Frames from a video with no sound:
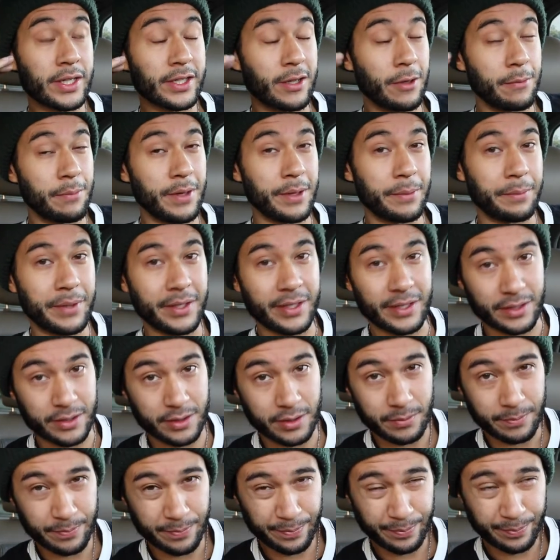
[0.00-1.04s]

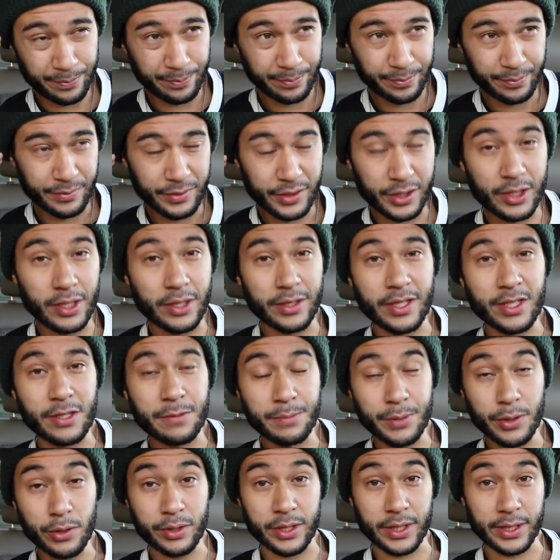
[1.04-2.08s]
commitment to this
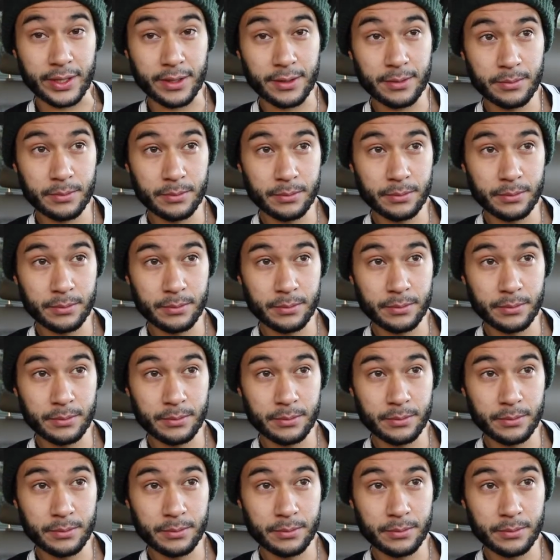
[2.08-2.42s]
music.